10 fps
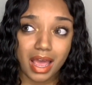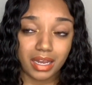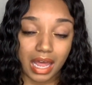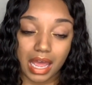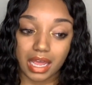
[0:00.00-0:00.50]

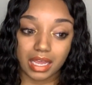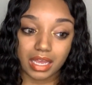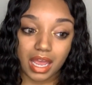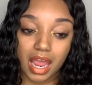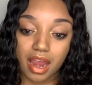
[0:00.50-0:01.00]
Like
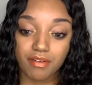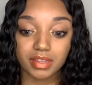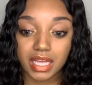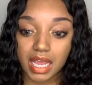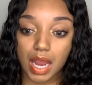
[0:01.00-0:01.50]

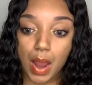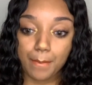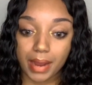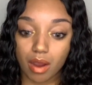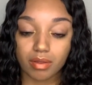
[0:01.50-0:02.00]
everything
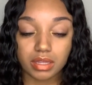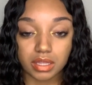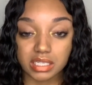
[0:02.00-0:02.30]
about